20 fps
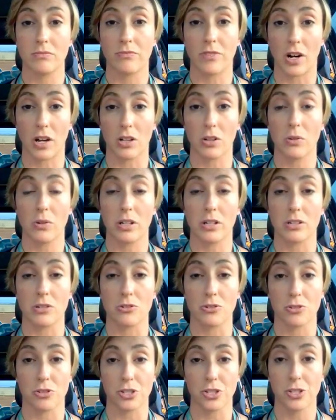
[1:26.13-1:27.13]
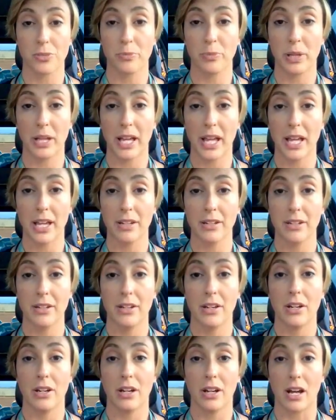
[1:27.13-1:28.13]
follow a nutrition plan,
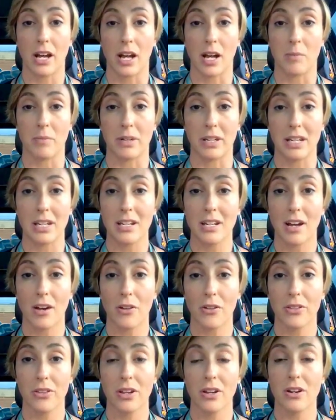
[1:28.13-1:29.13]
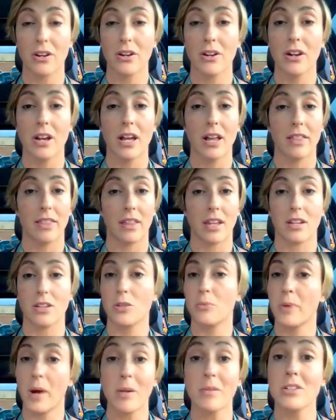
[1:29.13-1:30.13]
eat healthier, then
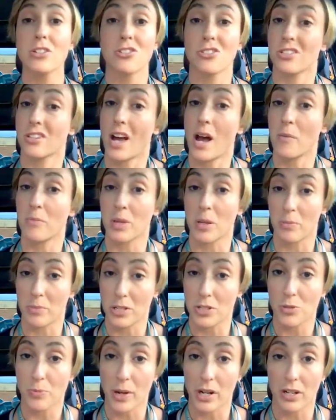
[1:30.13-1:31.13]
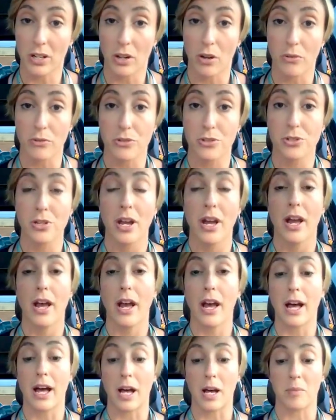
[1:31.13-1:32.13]
you probably should not be a Beachbody coach.
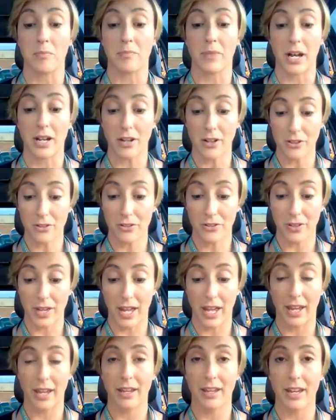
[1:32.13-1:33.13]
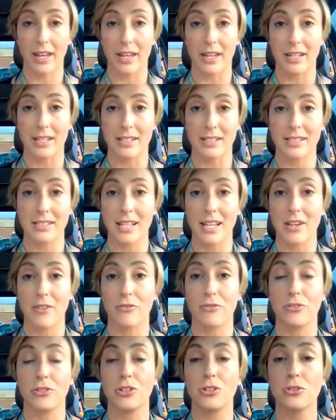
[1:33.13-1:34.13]
Another thing is,
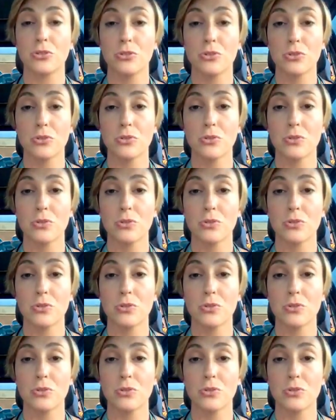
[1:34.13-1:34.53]
if you